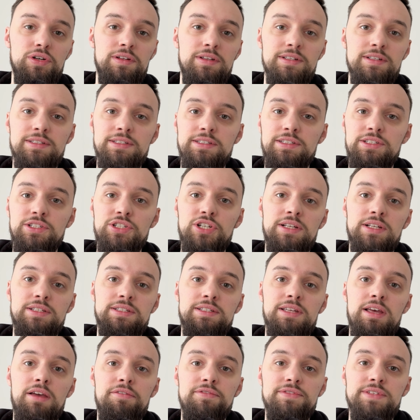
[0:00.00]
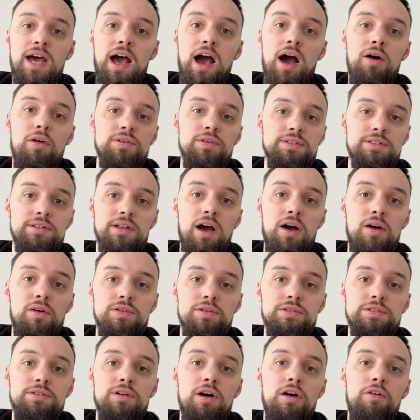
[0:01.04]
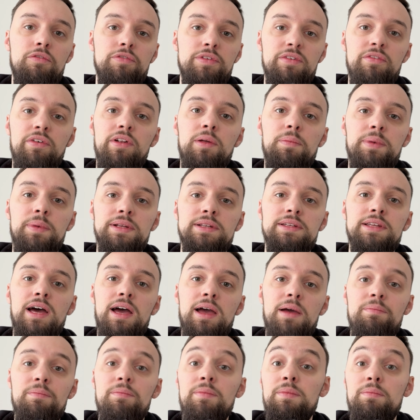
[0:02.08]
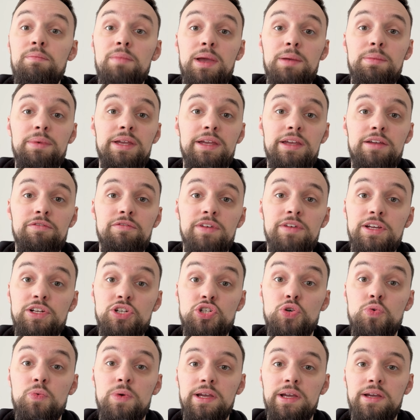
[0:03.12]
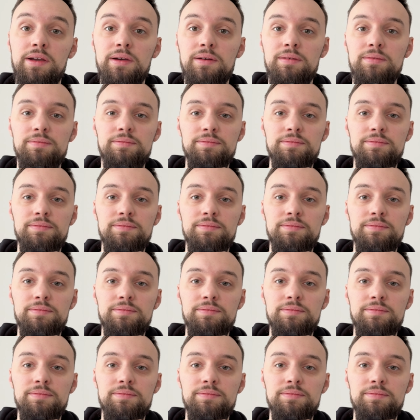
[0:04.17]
This just saves hours and hours of developing time, maybe even each week.